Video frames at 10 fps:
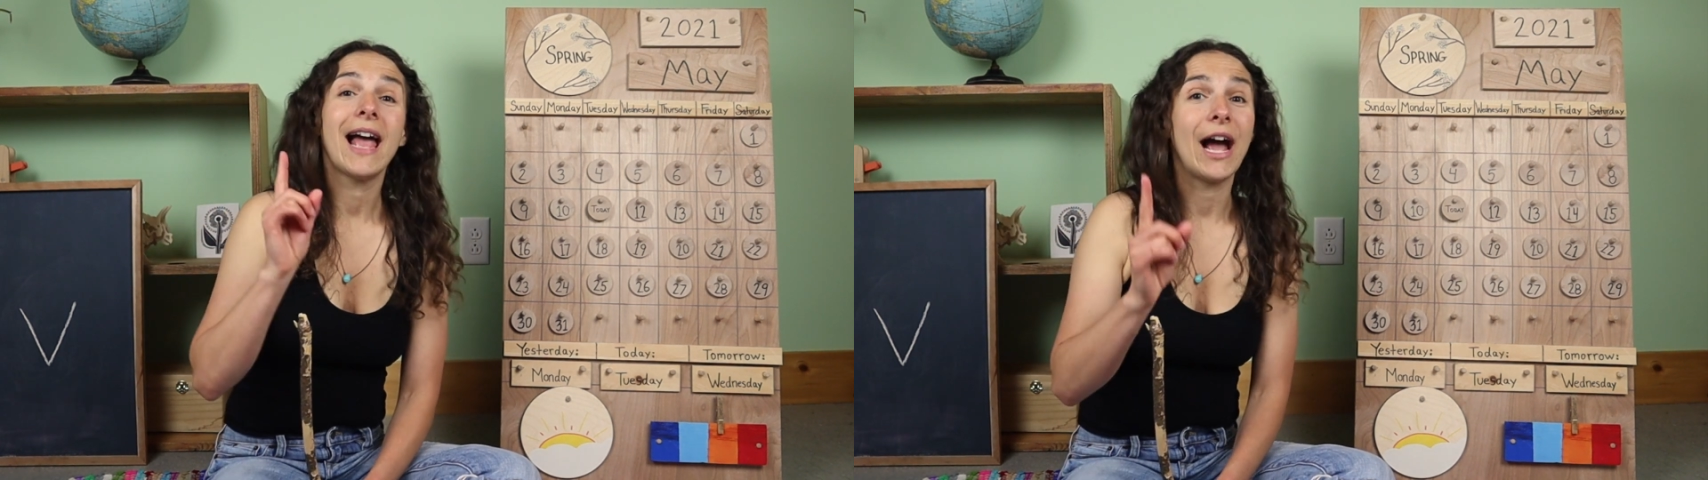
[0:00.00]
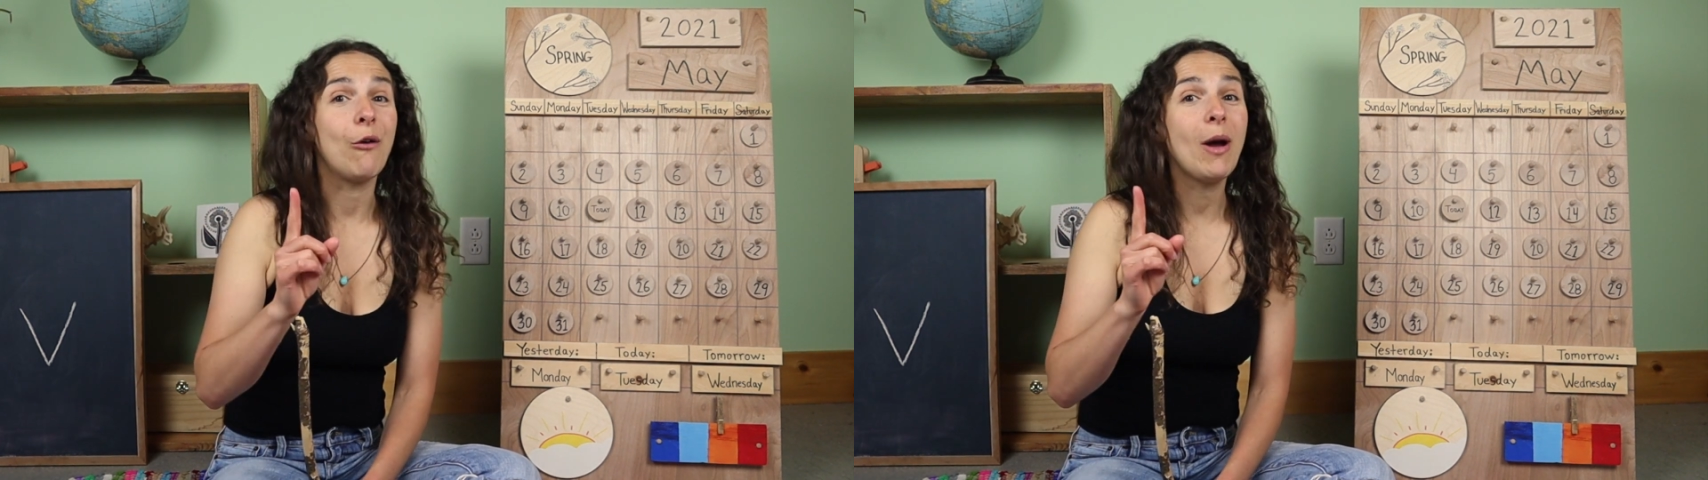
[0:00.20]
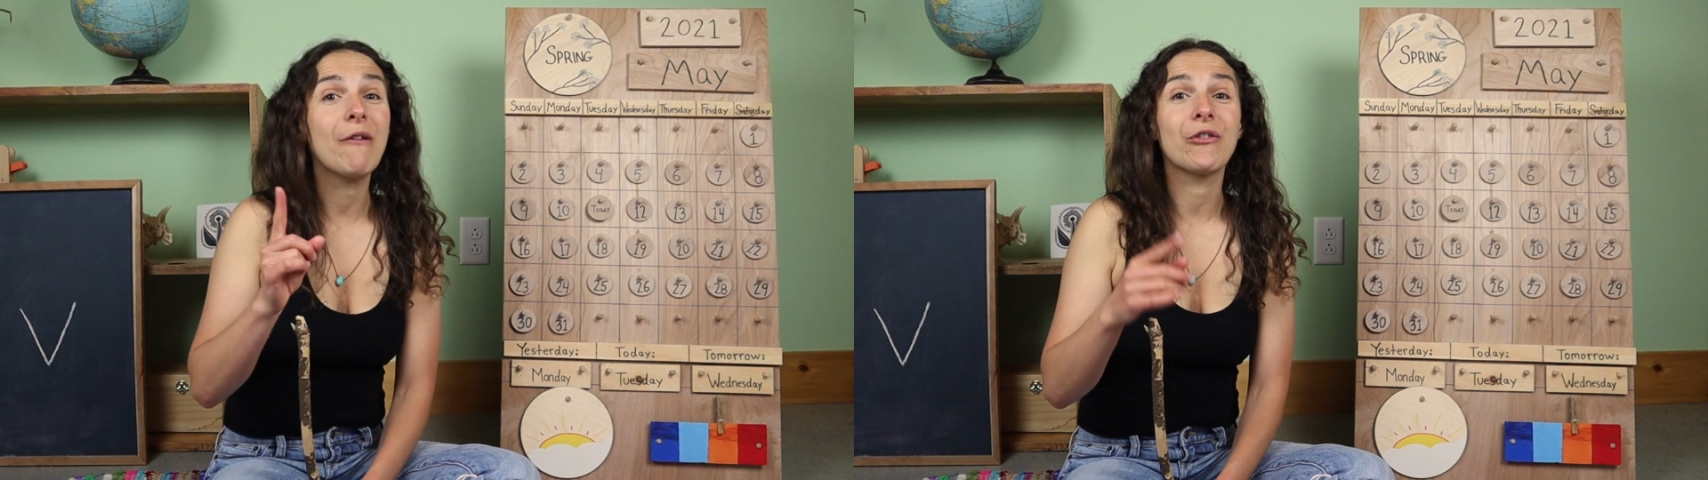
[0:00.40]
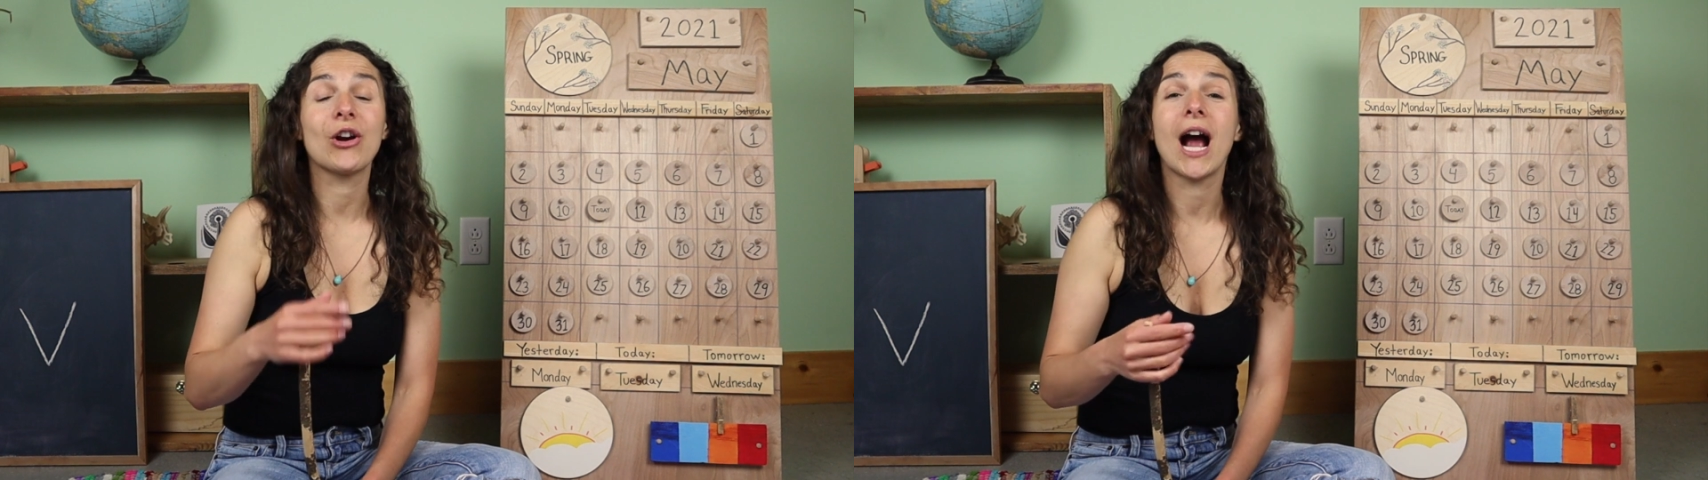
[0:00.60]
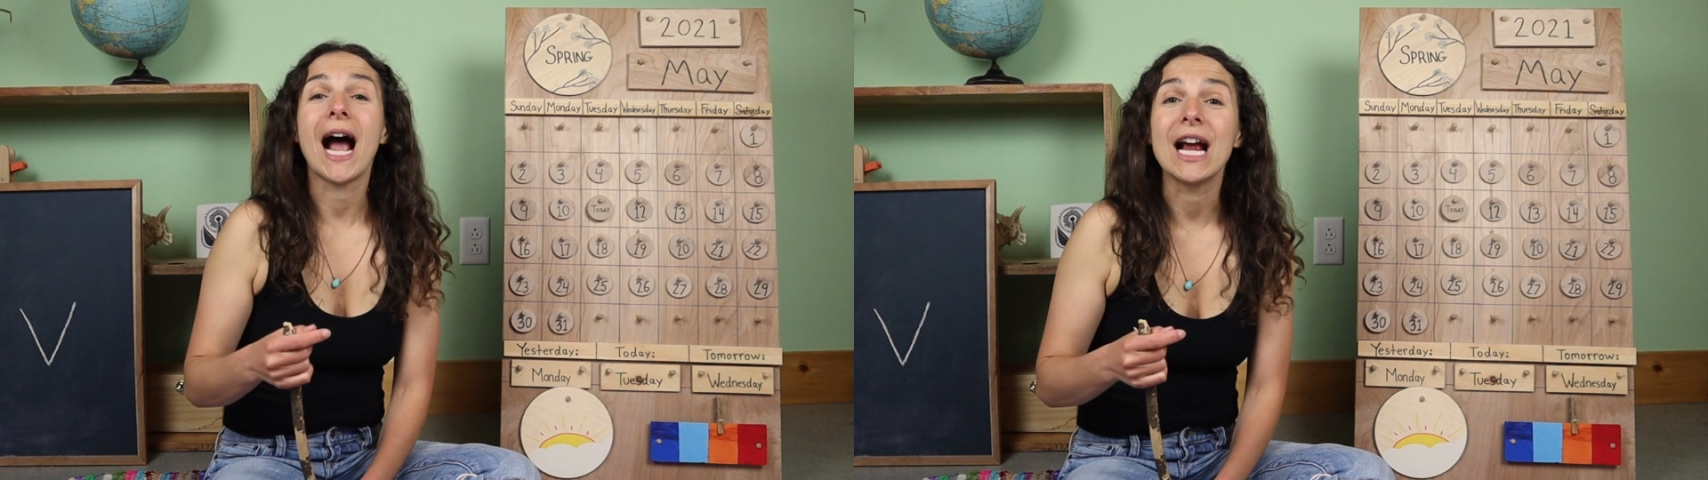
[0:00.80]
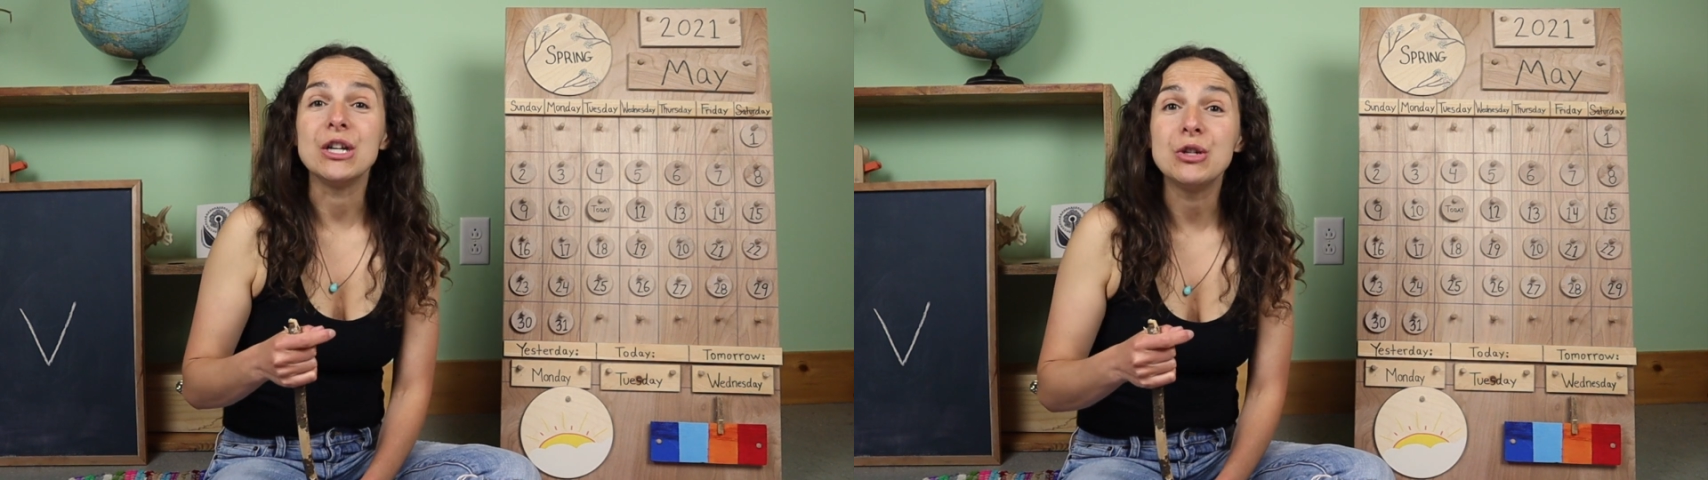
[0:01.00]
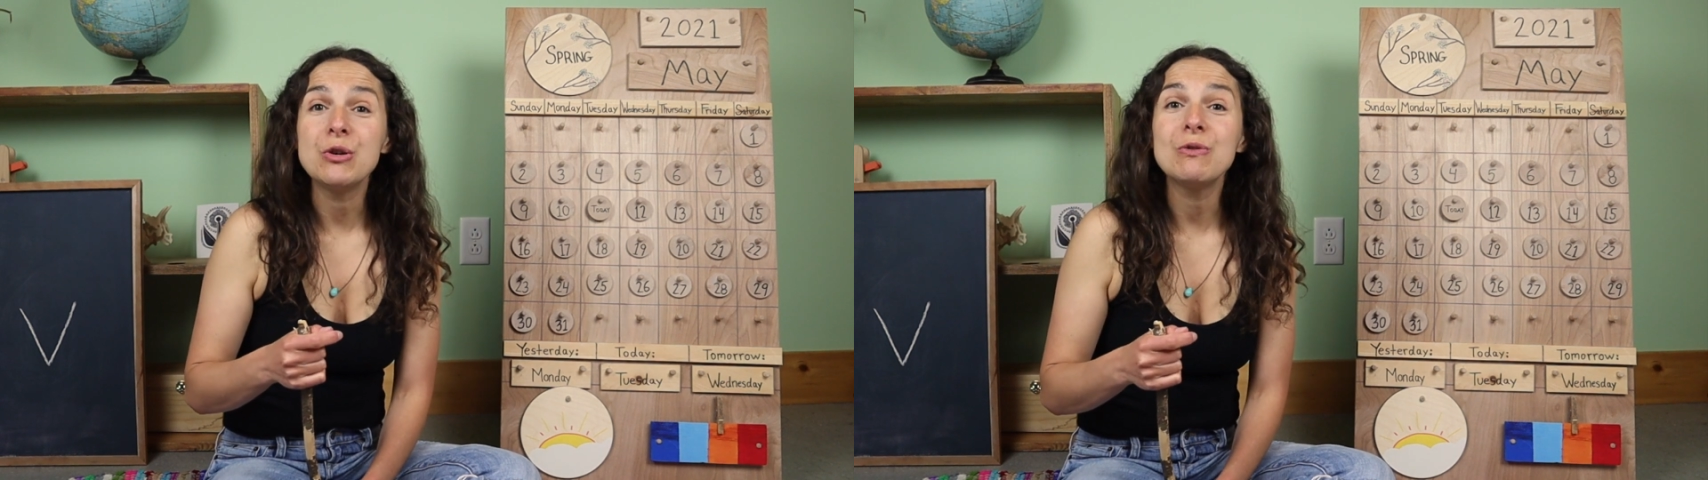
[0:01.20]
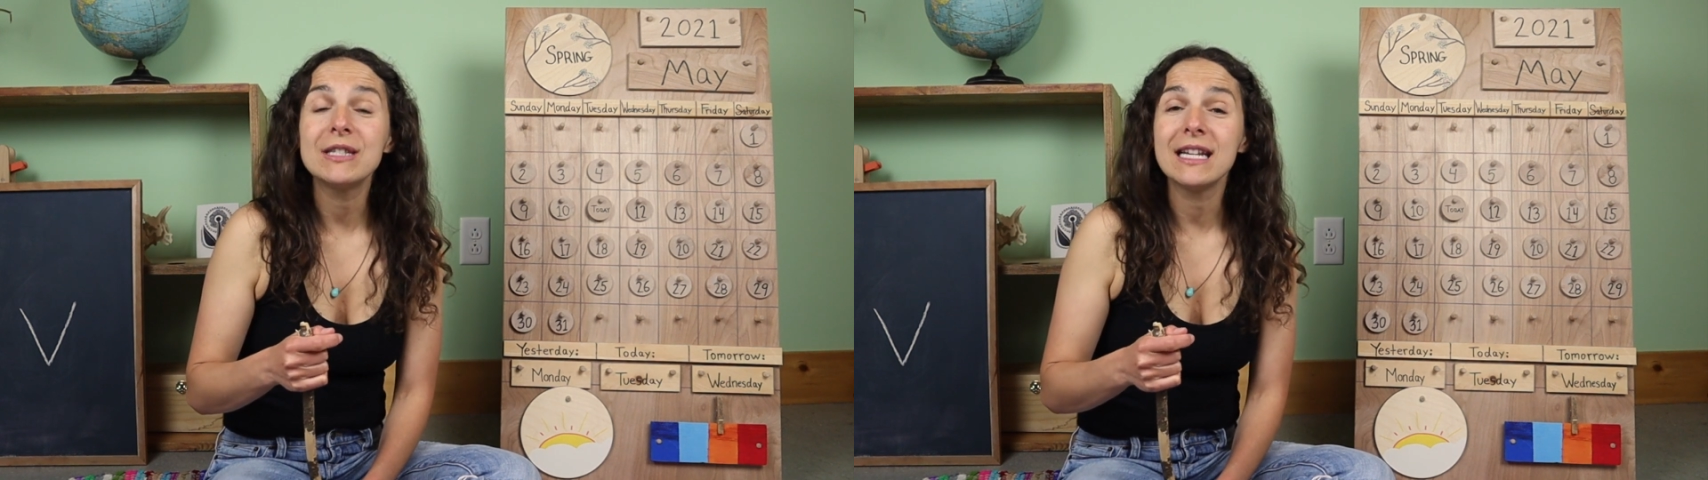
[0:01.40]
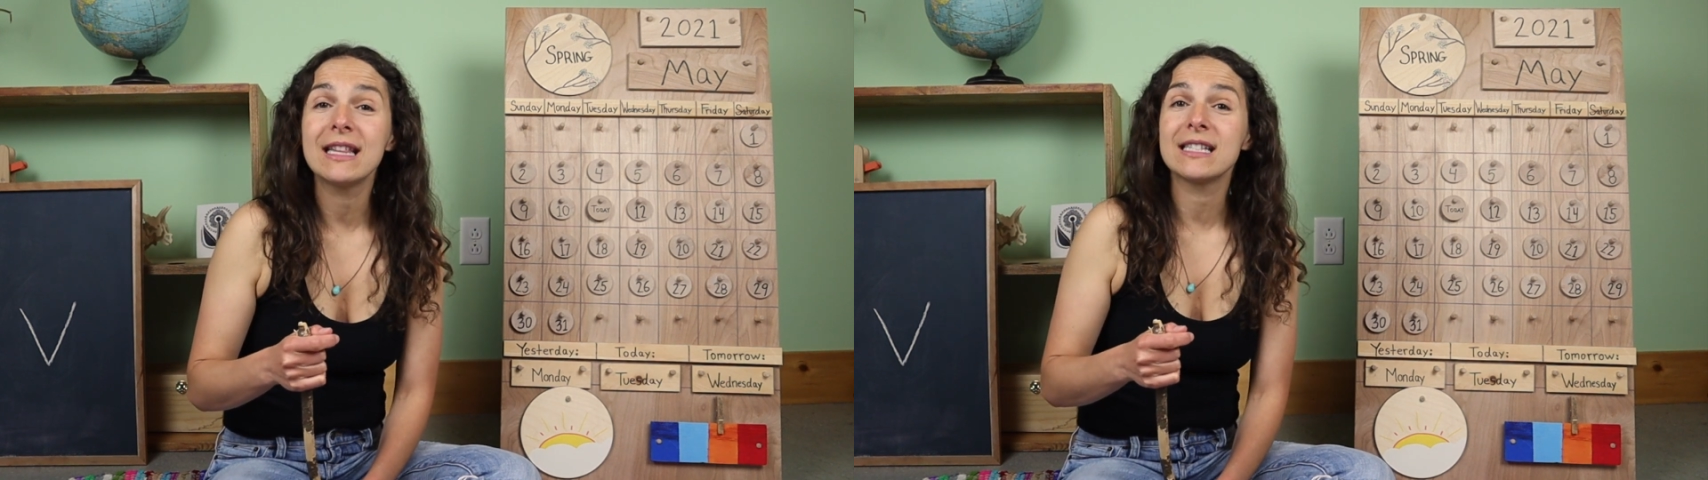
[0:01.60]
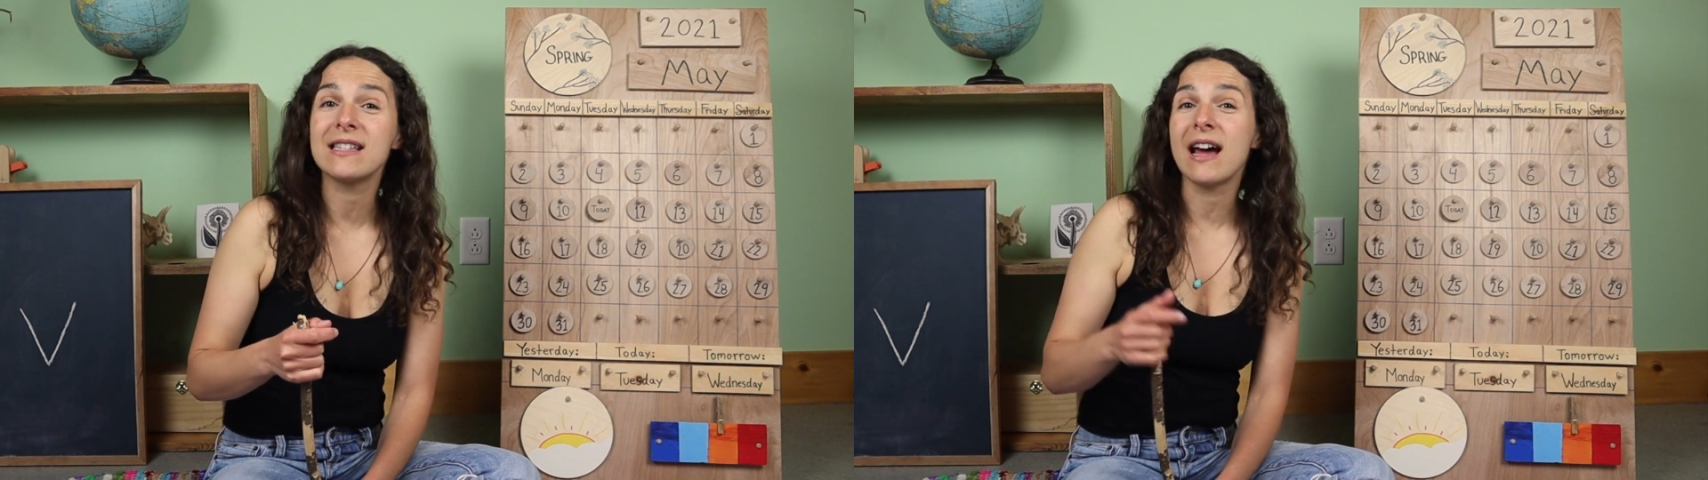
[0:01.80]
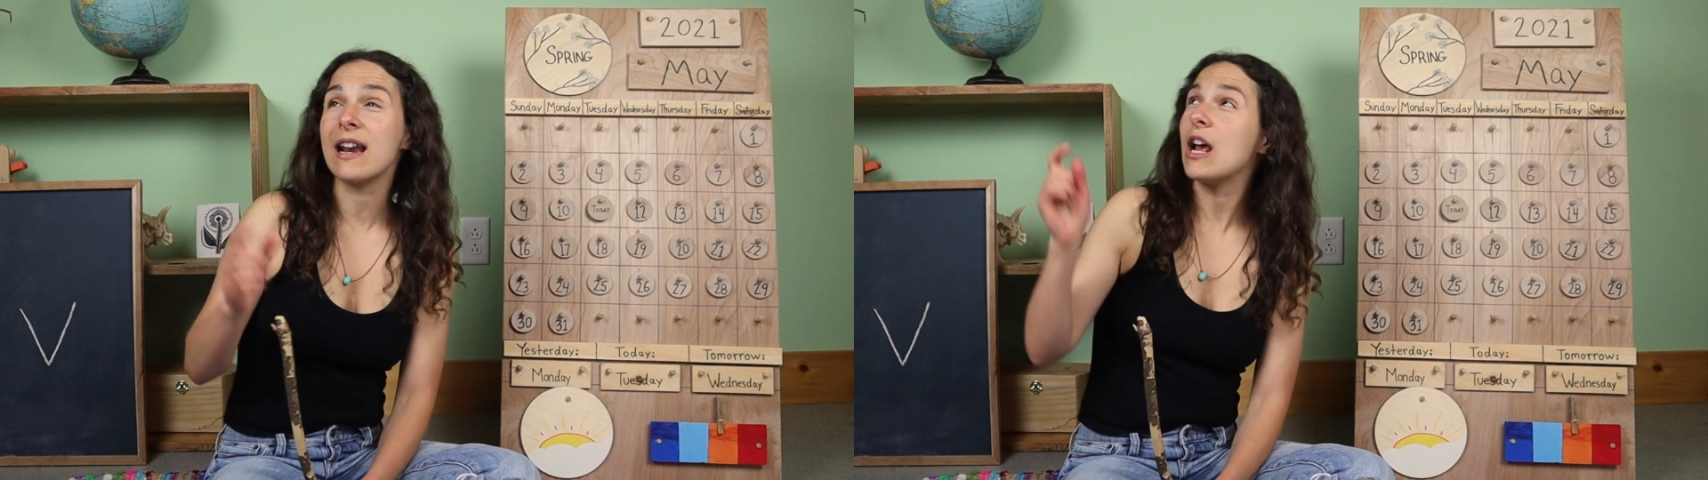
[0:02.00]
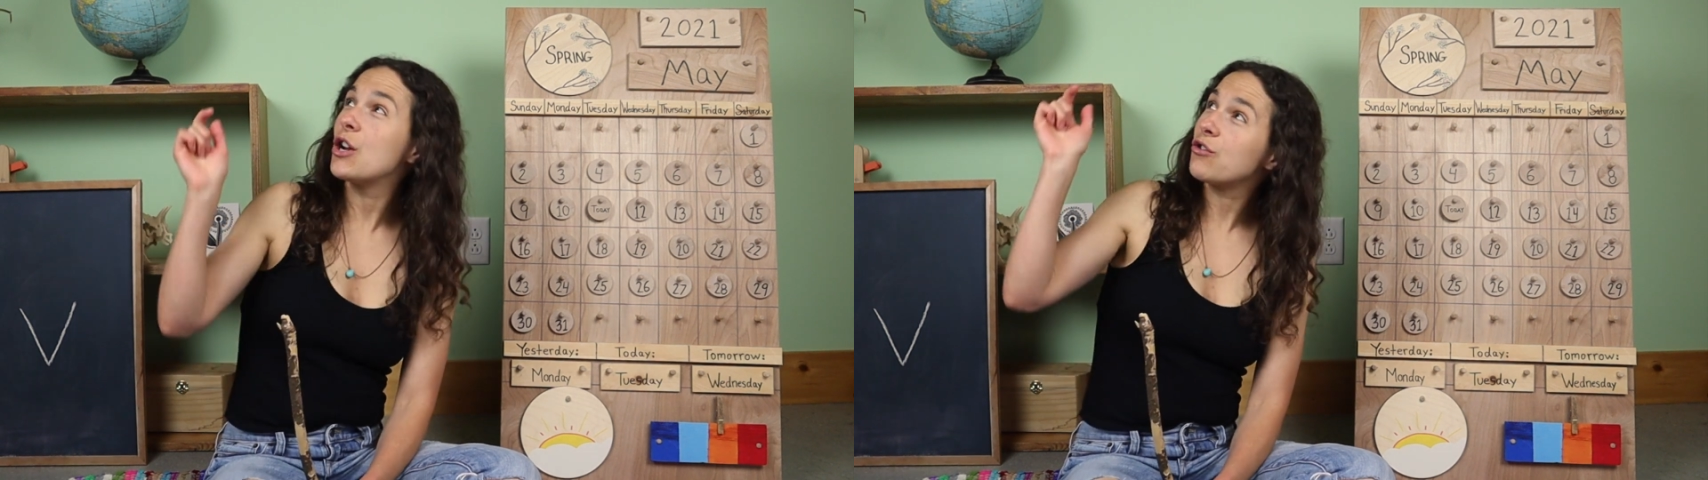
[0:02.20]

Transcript: However, I do see the sun